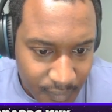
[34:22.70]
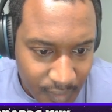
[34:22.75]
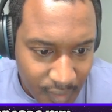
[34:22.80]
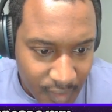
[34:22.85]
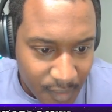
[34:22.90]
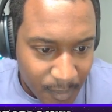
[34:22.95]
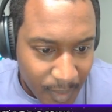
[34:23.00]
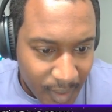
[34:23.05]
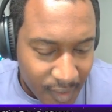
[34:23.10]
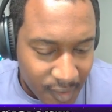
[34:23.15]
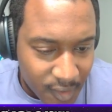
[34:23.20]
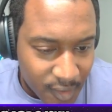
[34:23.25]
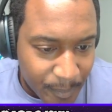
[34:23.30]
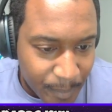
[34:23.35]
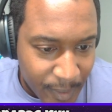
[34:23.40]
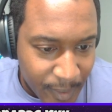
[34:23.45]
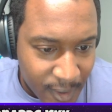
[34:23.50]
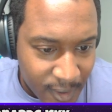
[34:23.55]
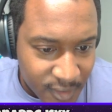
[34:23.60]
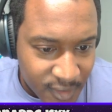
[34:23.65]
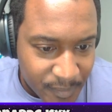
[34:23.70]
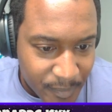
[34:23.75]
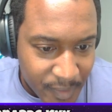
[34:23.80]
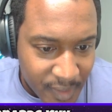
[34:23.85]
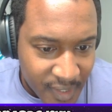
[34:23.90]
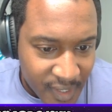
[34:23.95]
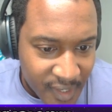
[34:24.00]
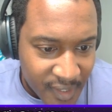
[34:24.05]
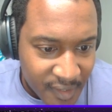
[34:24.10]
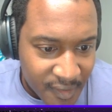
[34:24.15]
In the manga, the parents'
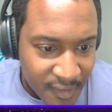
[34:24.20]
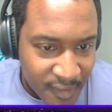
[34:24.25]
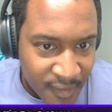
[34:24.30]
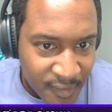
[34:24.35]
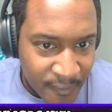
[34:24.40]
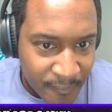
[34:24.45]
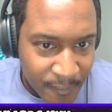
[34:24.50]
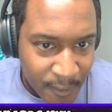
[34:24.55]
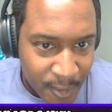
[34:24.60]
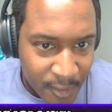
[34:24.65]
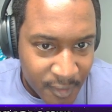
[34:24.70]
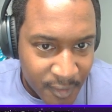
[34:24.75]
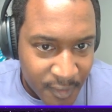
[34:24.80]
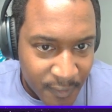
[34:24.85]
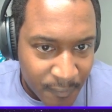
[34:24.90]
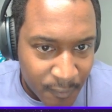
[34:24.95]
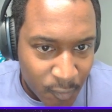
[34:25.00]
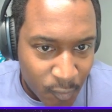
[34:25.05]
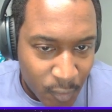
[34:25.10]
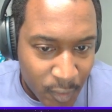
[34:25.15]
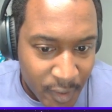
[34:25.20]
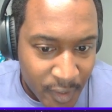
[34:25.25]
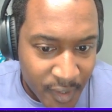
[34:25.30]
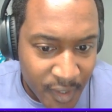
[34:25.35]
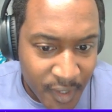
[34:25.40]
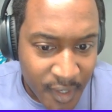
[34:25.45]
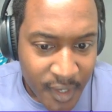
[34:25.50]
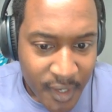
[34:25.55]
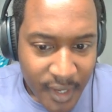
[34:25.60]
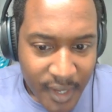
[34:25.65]
meet ended in a very different
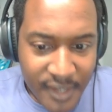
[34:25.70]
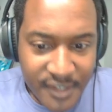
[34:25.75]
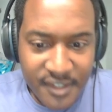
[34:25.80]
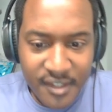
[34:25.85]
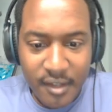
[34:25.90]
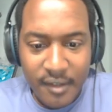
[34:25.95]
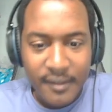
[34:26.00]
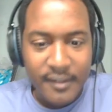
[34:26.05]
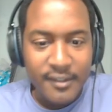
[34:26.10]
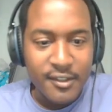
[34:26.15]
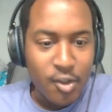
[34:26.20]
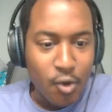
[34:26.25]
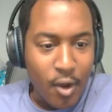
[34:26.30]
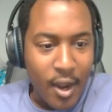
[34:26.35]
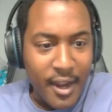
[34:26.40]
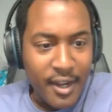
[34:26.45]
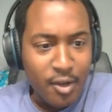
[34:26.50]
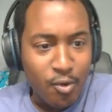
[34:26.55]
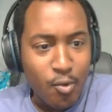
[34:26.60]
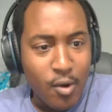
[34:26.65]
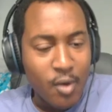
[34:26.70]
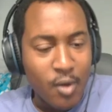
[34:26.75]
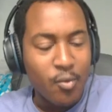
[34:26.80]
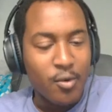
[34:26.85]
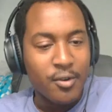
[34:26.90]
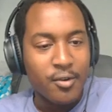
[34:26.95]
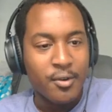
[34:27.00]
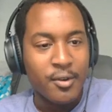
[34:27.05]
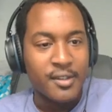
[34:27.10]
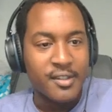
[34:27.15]
way. I
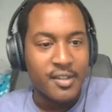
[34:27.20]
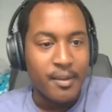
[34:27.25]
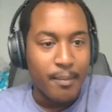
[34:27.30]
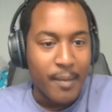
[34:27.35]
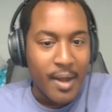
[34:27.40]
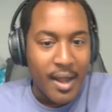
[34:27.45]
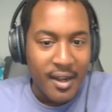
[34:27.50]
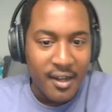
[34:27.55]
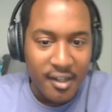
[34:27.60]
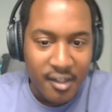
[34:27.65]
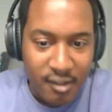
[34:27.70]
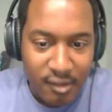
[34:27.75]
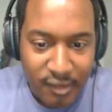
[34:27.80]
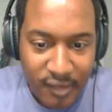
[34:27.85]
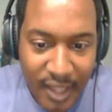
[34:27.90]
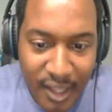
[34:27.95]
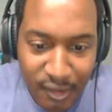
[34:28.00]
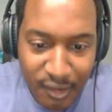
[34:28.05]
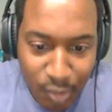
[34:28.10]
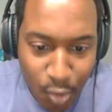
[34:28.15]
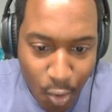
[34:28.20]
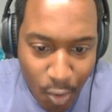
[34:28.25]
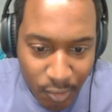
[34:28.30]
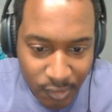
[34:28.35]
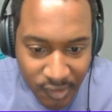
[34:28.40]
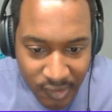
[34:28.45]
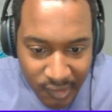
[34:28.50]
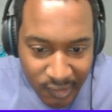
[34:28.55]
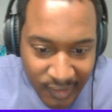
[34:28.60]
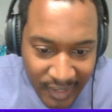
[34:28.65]
wonder, is the manga loyal
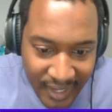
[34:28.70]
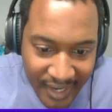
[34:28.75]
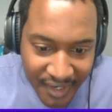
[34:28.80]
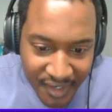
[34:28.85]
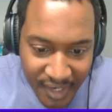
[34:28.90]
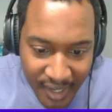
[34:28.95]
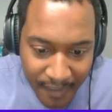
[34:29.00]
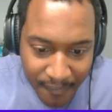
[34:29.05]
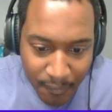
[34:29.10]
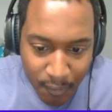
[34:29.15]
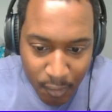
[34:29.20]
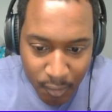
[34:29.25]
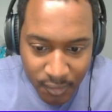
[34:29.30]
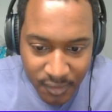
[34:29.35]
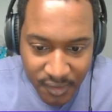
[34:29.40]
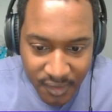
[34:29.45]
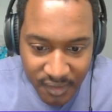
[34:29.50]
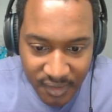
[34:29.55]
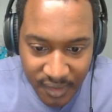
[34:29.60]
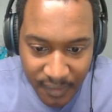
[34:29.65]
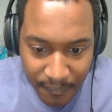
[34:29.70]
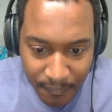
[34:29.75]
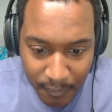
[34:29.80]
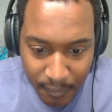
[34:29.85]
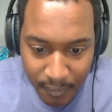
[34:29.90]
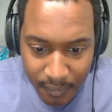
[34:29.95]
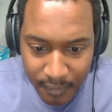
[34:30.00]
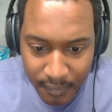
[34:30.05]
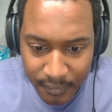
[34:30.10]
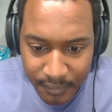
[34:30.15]
to the light novel or is it
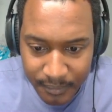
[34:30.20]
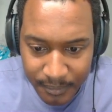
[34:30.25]
different?